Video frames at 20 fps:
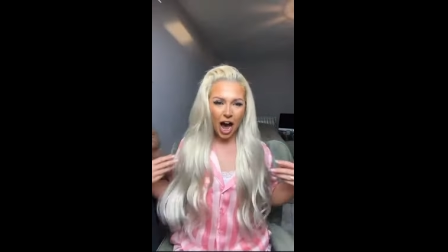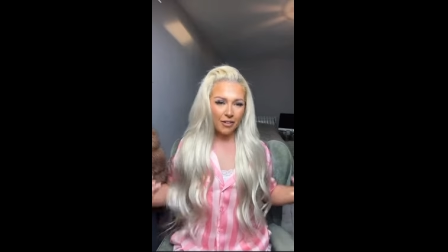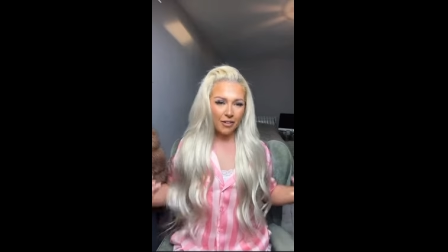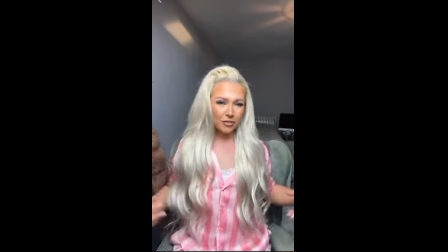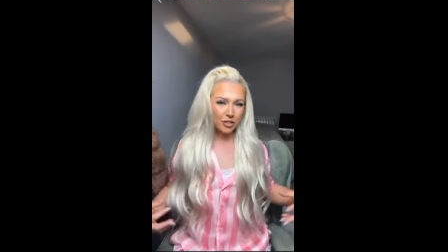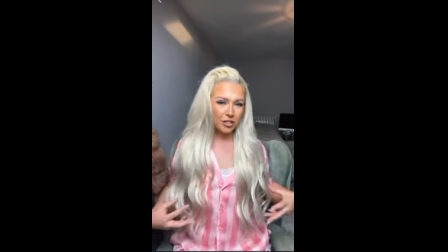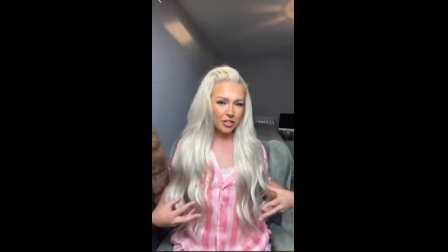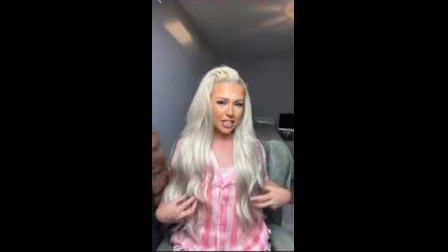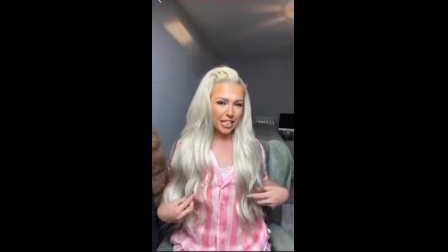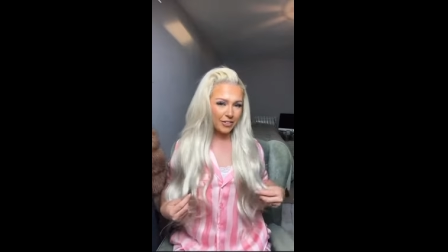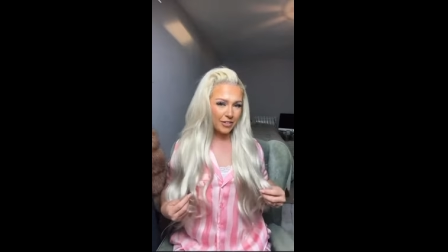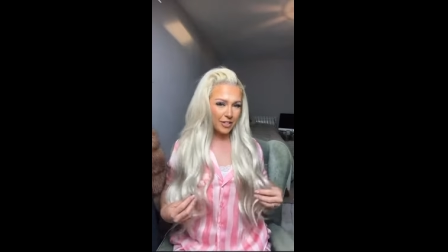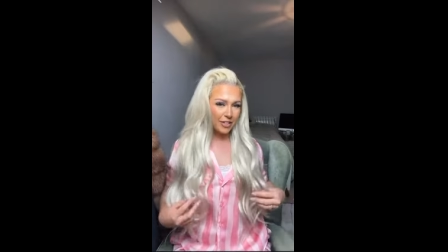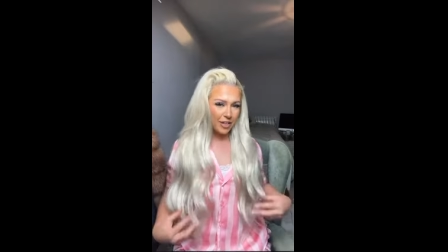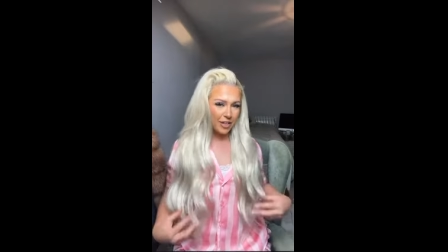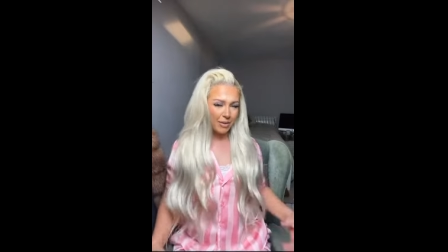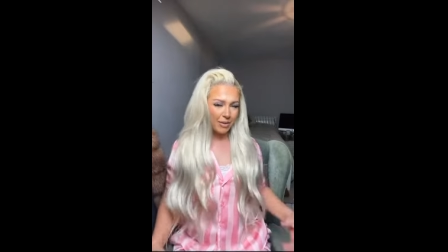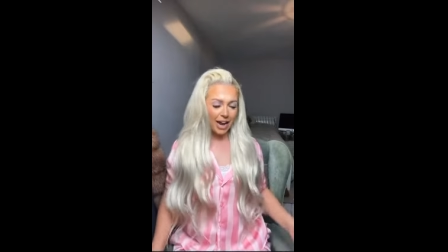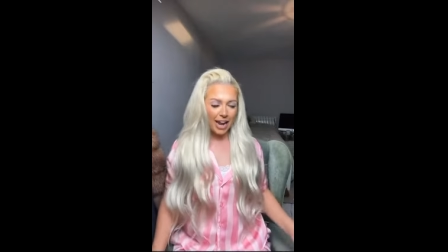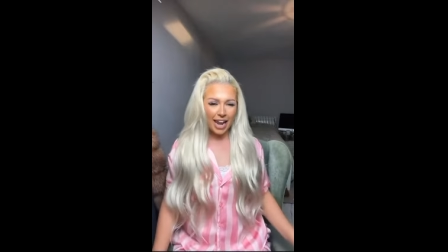I've just given
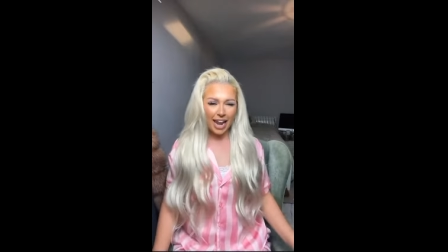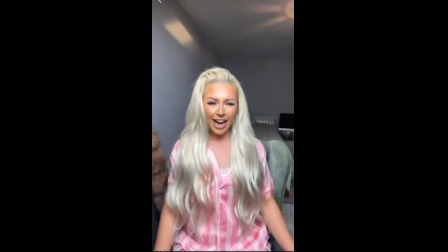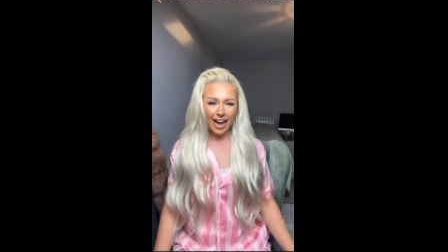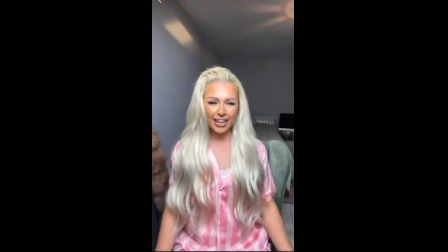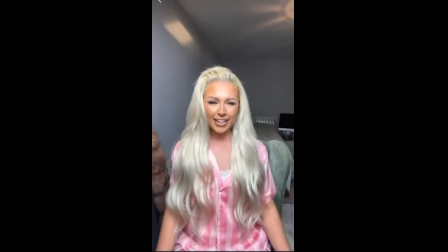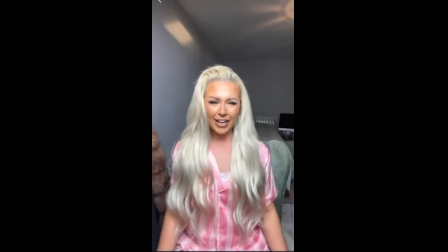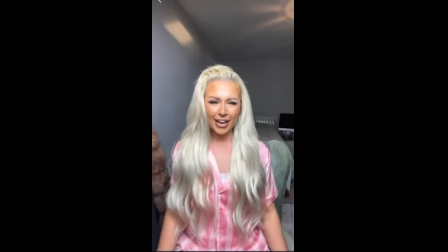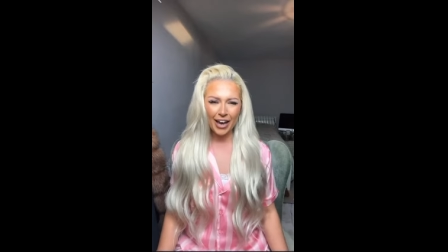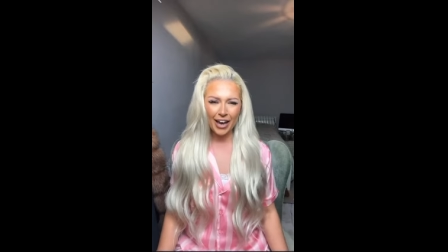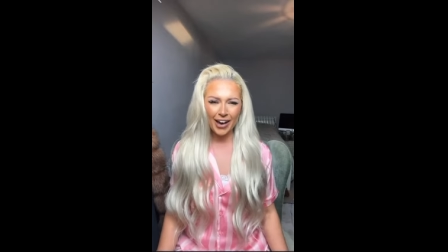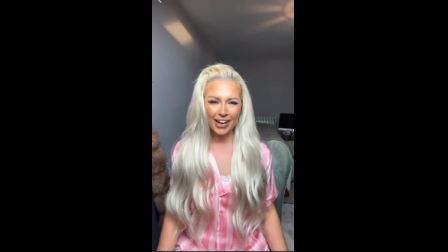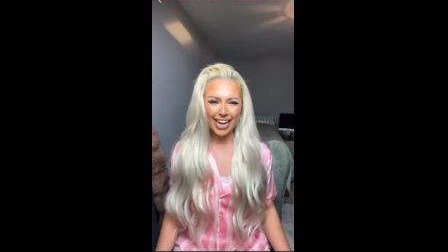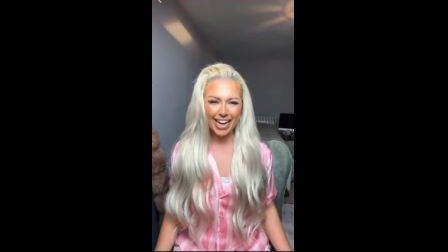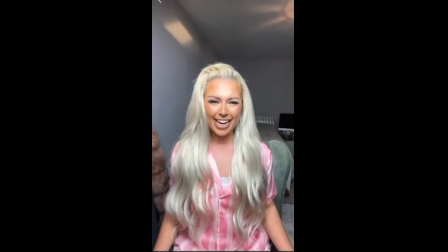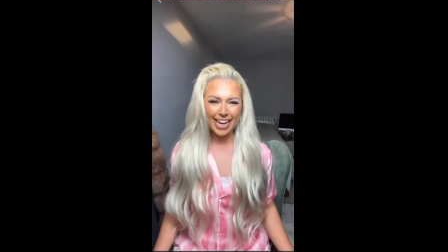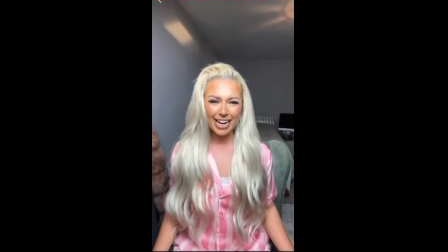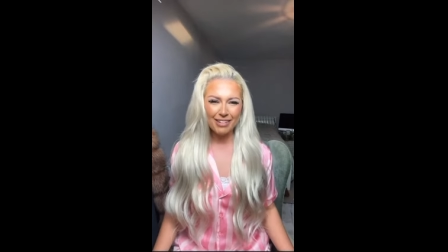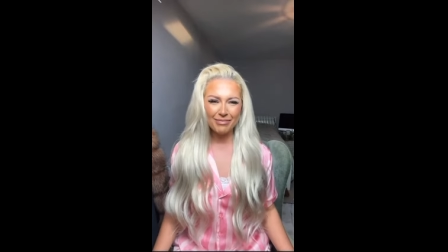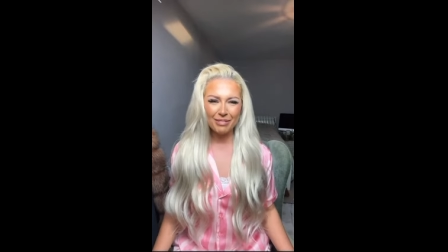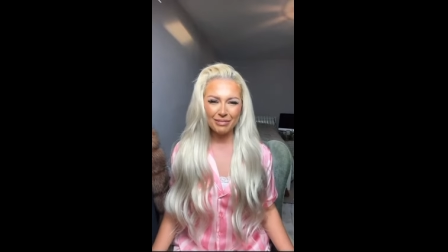them a light curl and
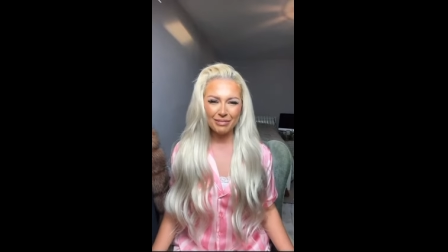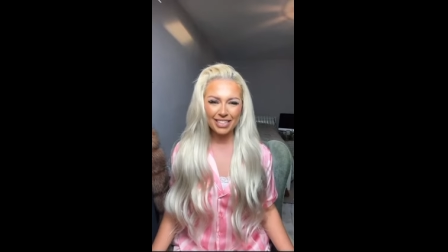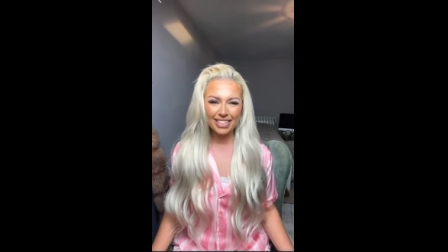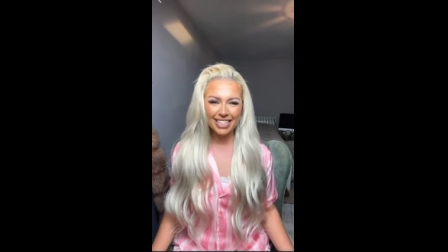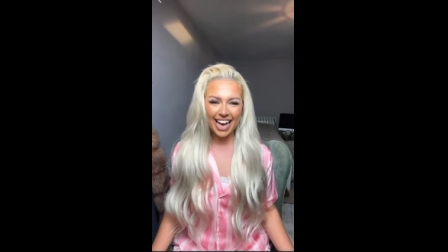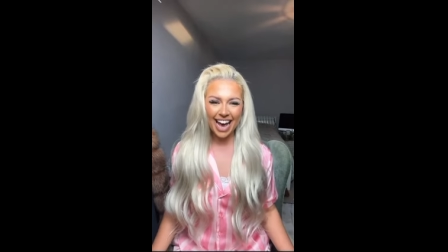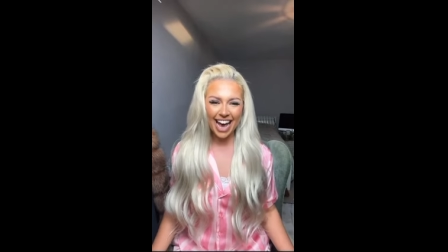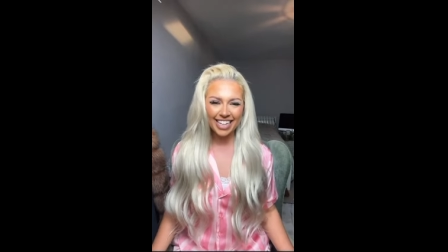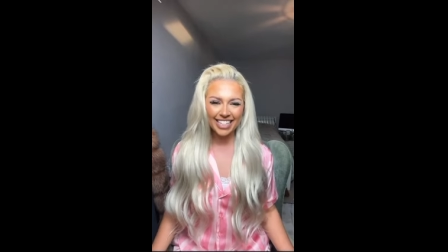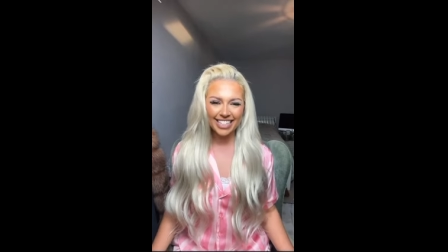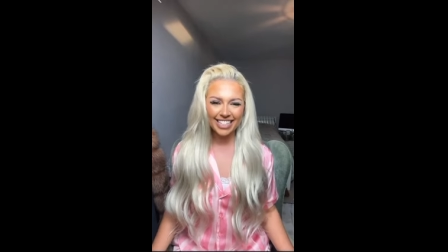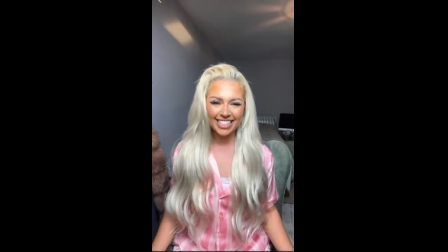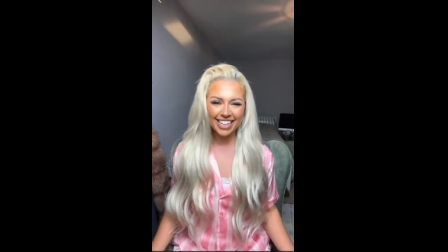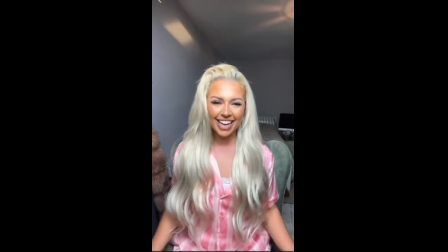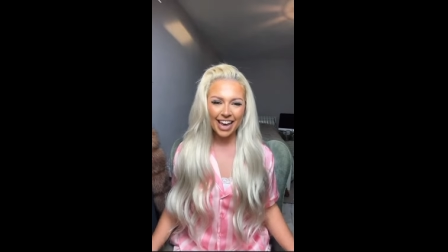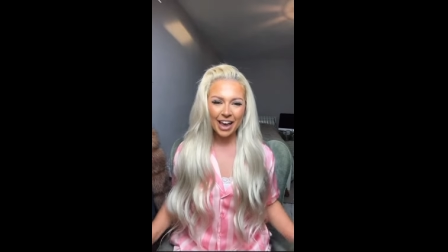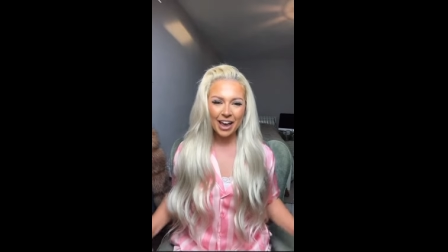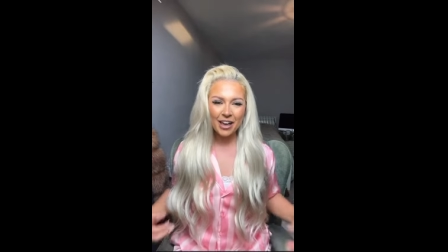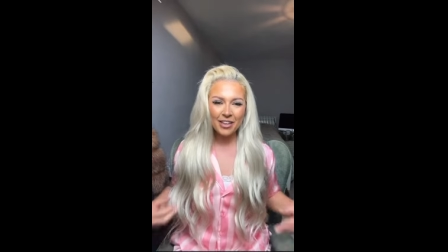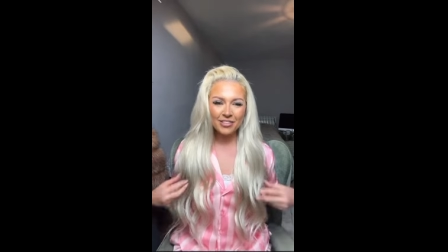I'm obsessed.
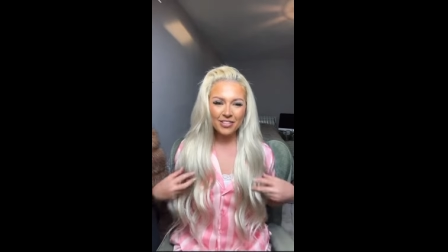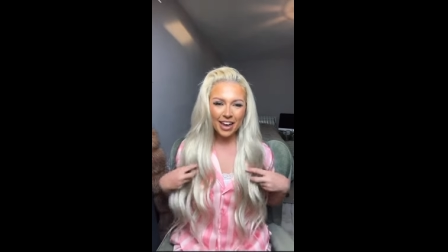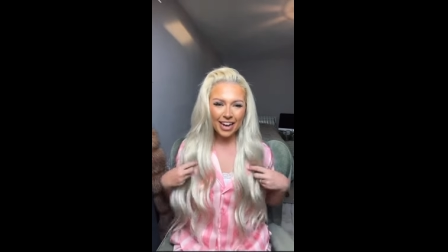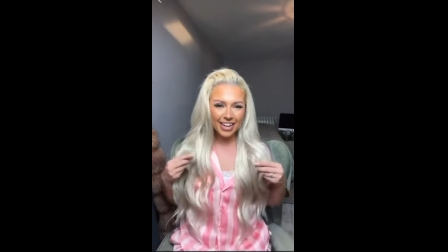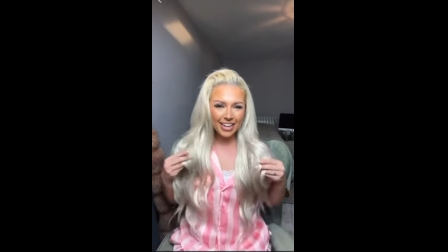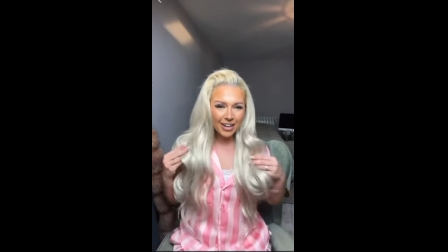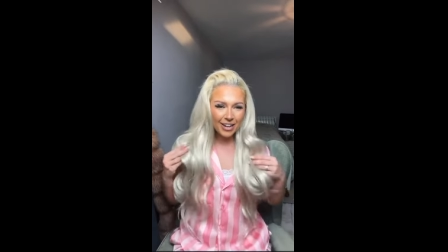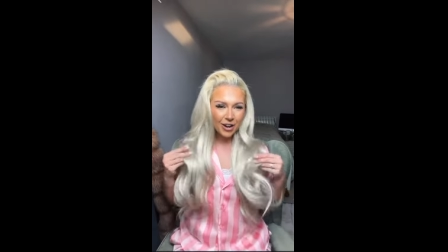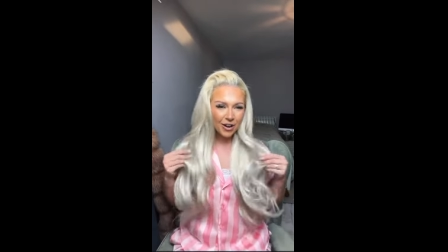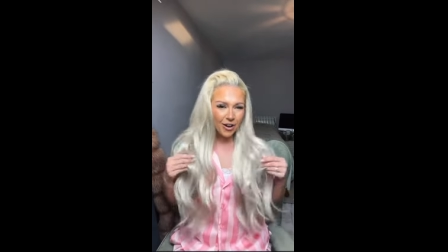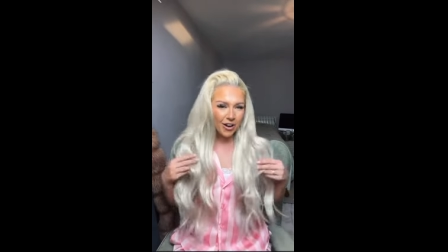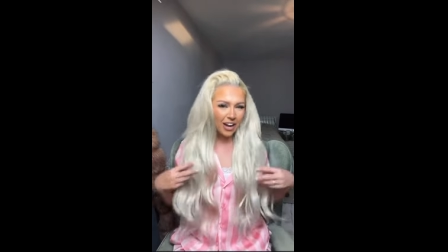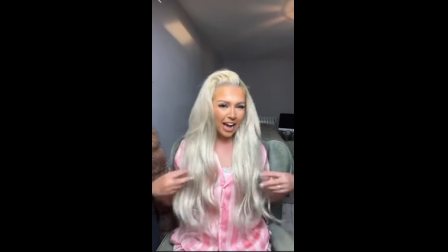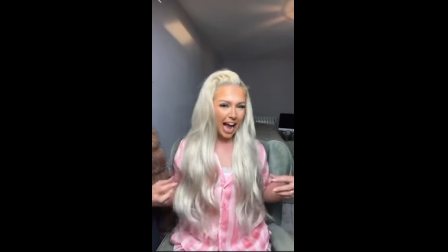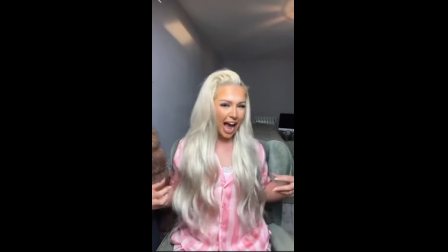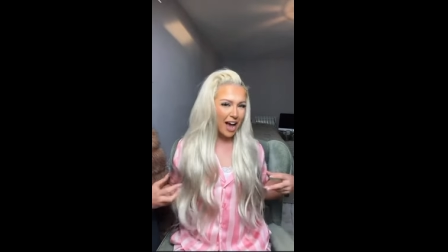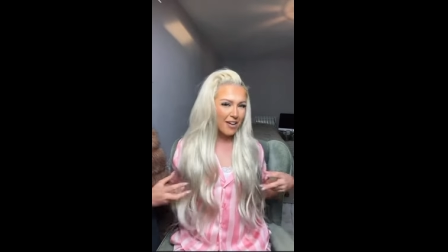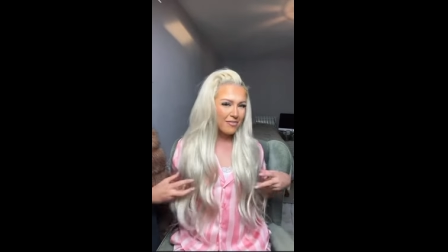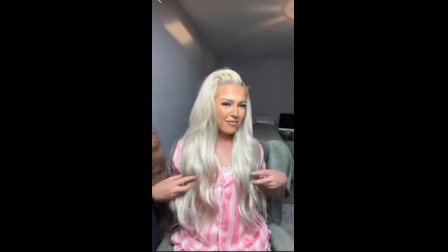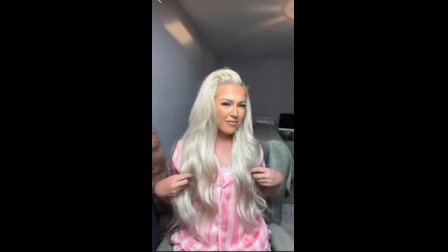They look
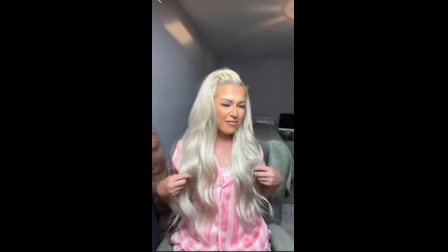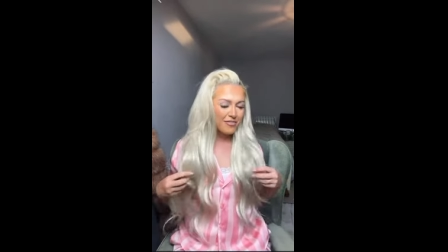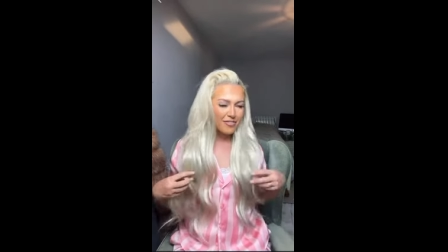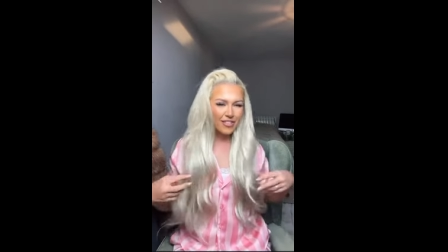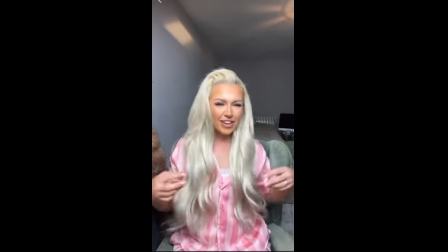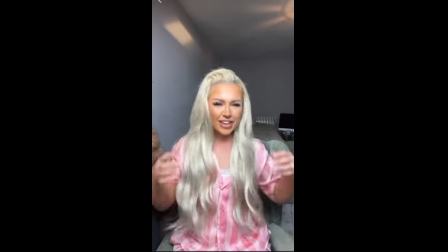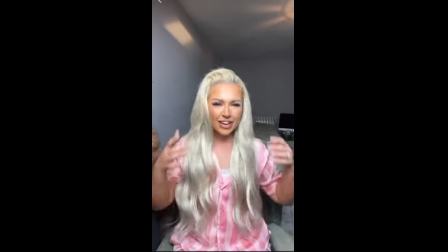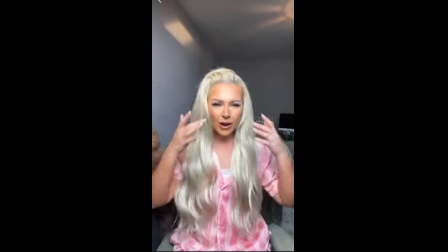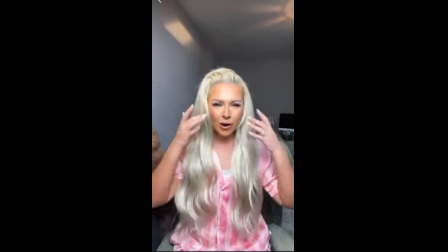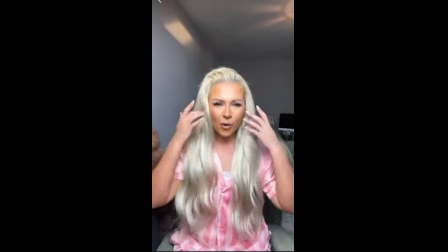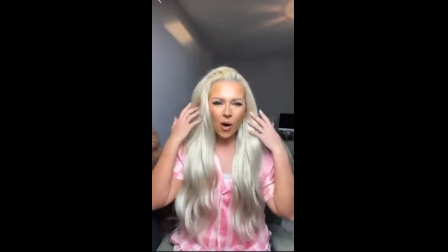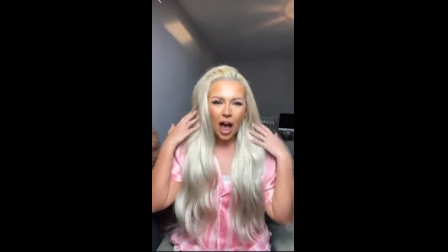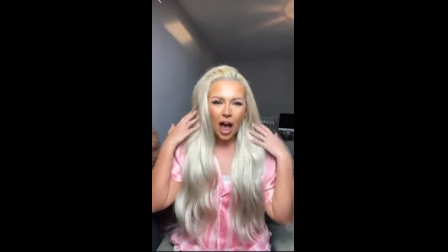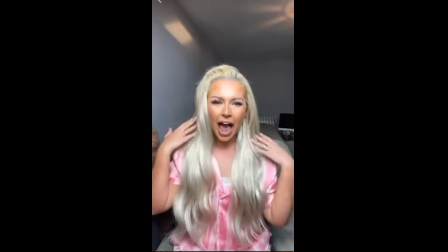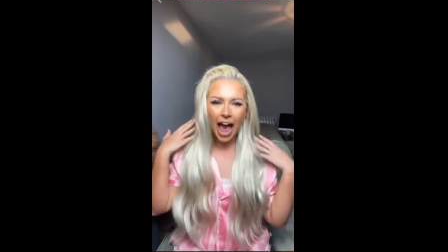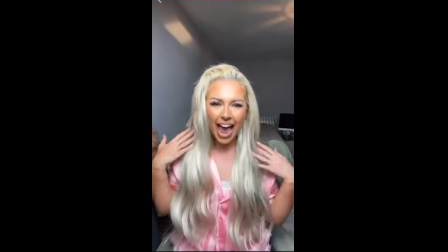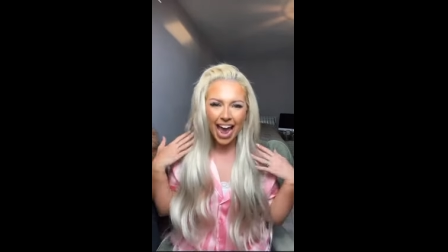and feel